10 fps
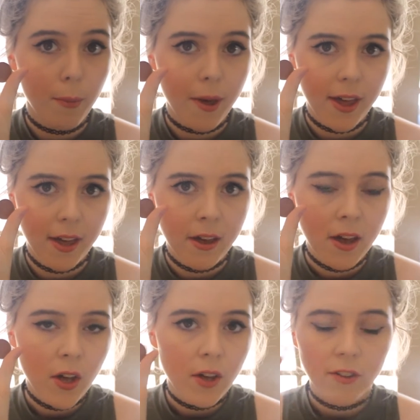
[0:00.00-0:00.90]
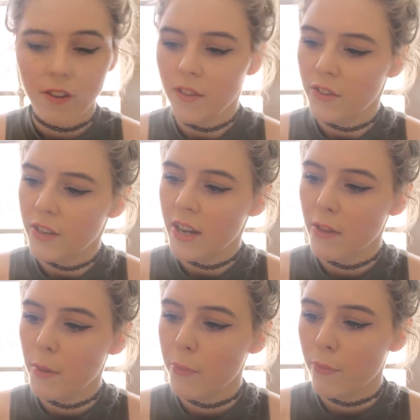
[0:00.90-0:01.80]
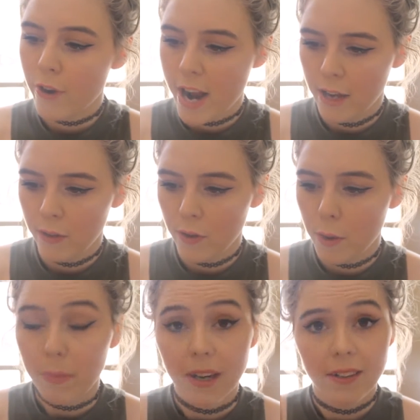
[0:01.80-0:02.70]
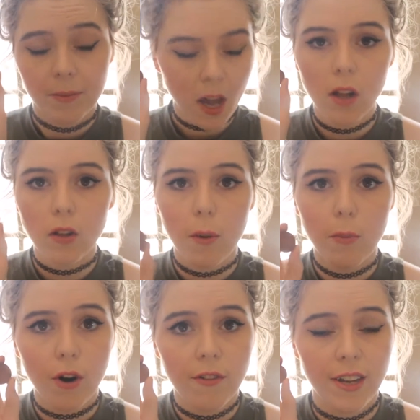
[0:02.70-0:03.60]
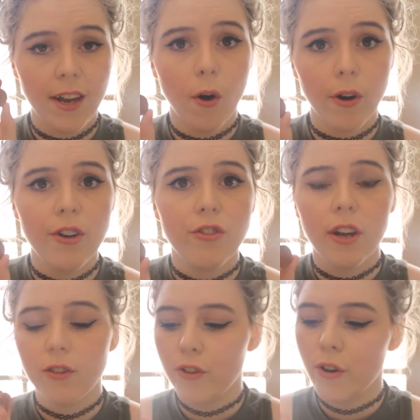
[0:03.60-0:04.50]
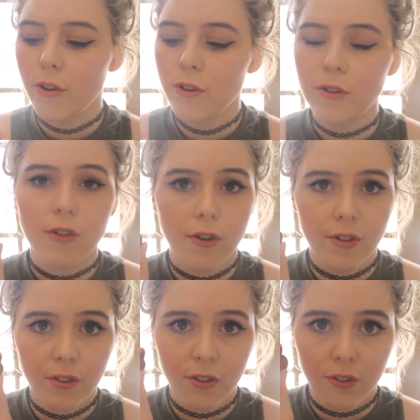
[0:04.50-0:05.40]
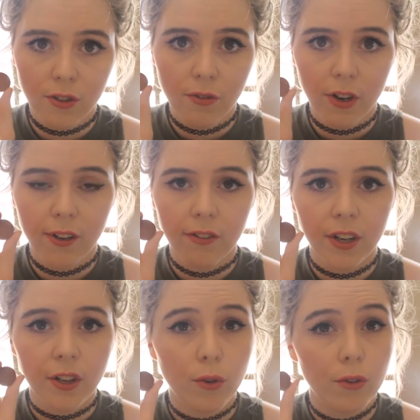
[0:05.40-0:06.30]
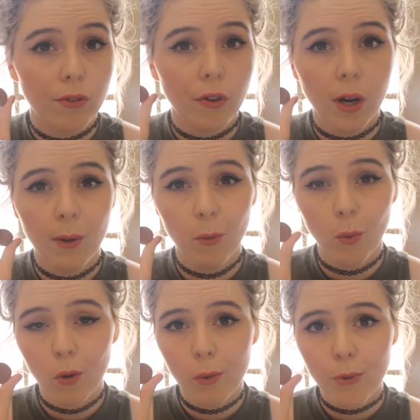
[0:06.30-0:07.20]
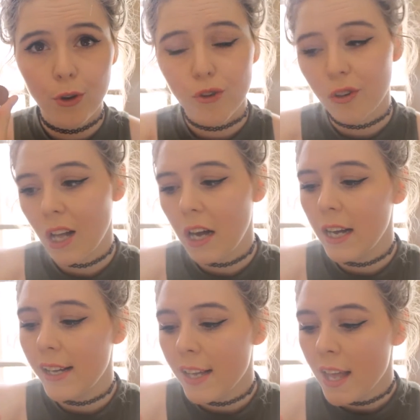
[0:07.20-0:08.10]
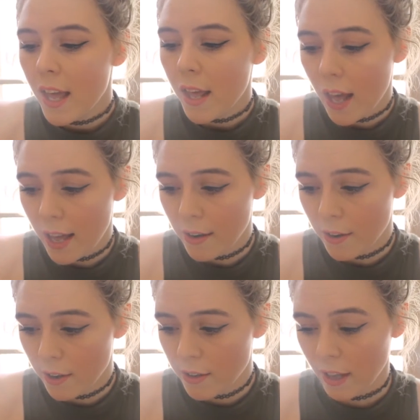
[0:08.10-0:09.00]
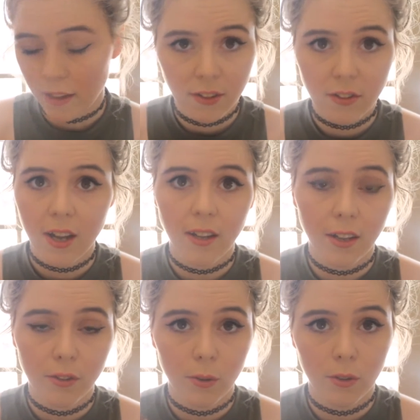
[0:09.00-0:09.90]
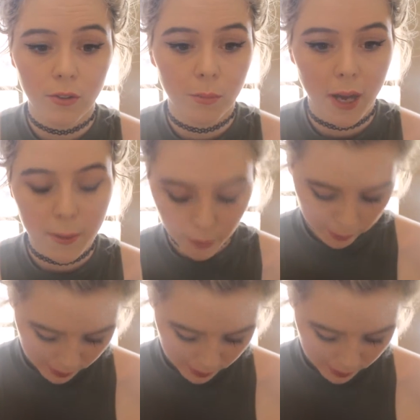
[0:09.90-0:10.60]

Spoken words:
Bear. So this is another brown but a lot more of an orange undertone, so this is very, very good for a warm neutral eye. And yeah, this color is awesome. I pretty